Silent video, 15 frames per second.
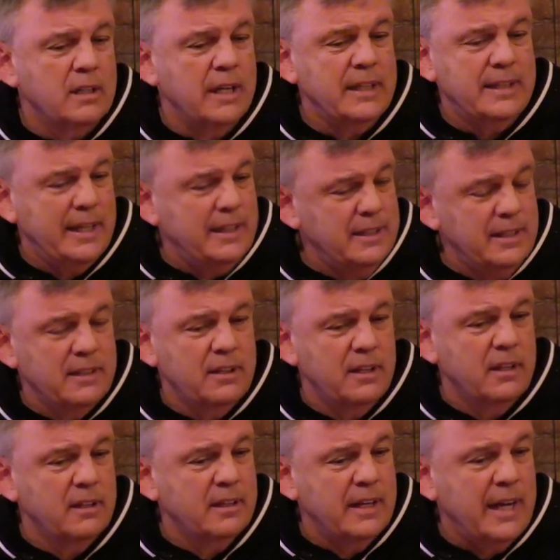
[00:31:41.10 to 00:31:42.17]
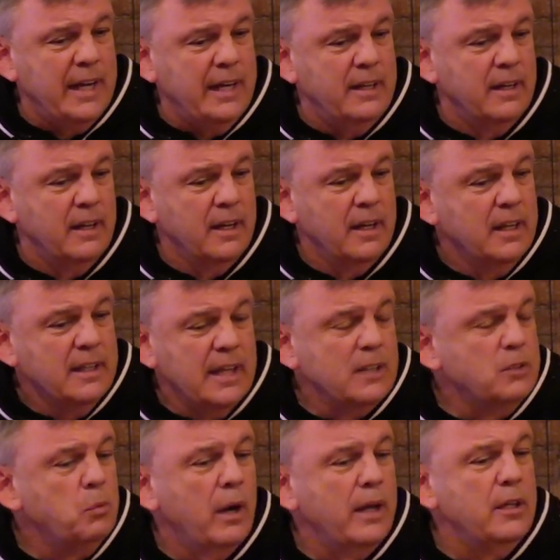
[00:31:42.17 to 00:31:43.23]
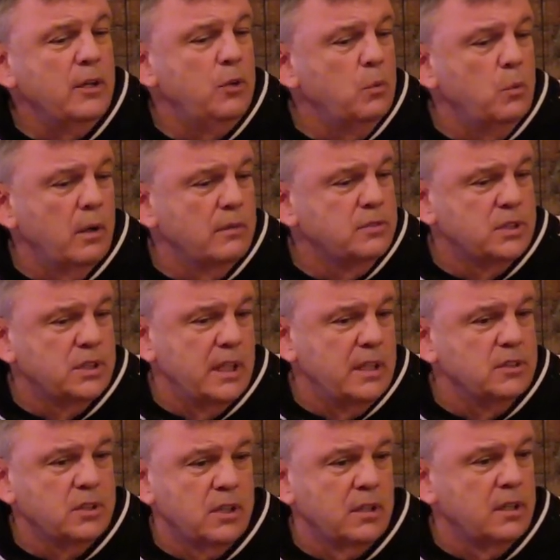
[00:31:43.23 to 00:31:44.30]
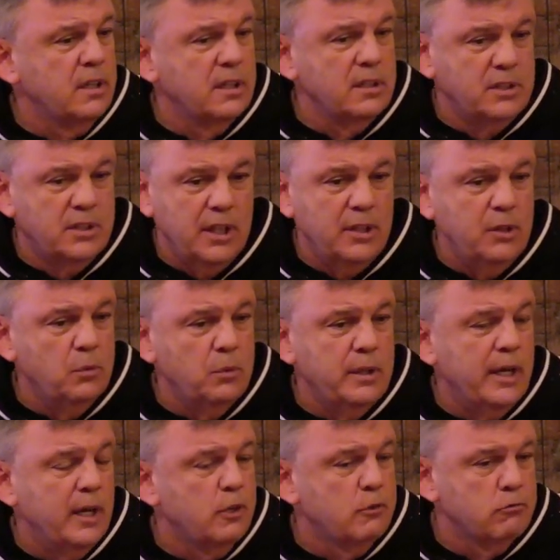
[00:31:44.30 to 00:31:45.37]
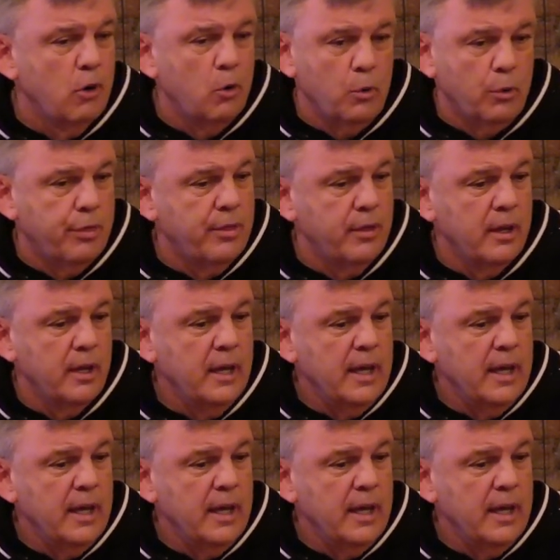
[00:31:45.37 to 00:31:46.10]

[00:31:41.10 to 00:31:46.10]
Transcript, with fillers: like they did the other night. That's why the UFC is going to continue in their growth